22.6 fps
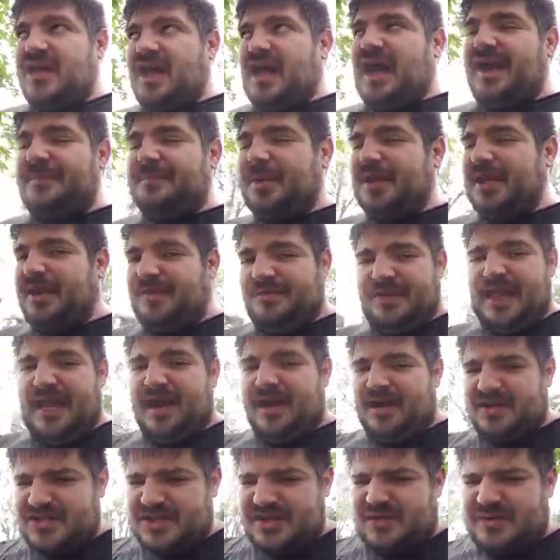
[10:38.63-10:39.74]
I believe they
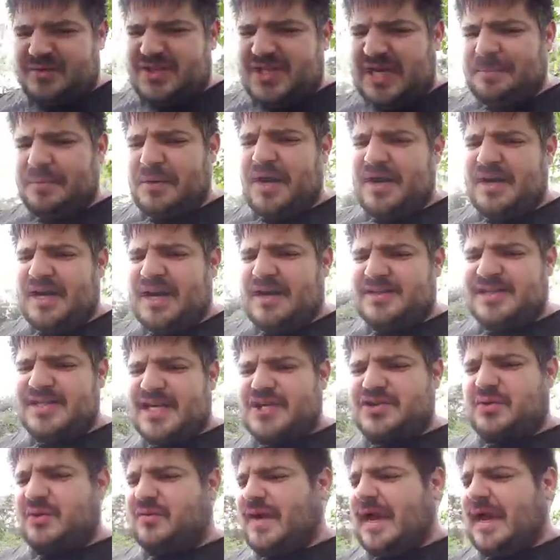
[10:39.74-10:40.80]
also separated out sexual